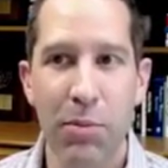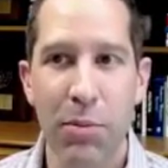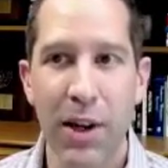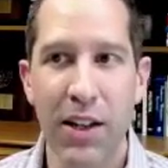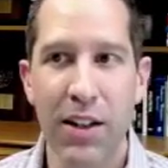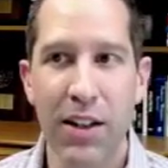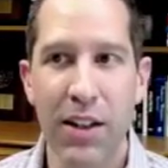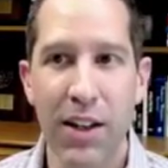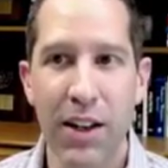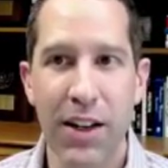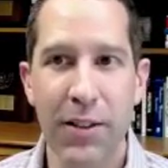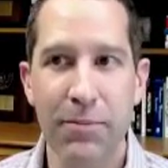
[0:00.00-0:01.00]
but
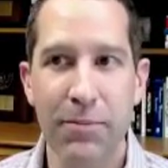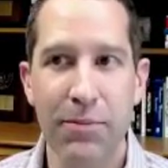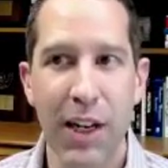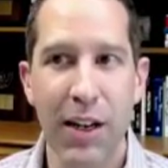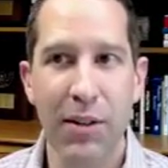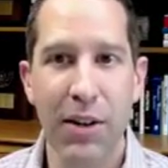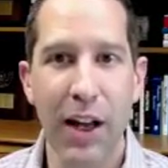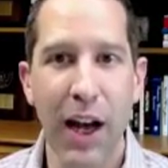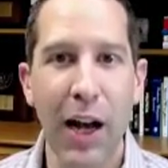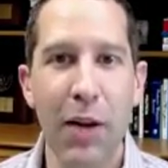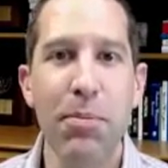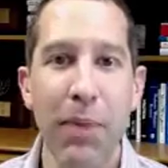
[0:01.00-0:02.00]

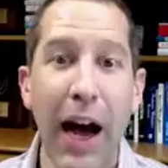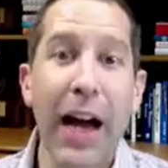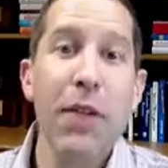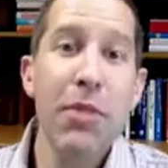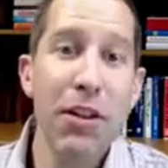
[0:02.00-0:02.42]
I'd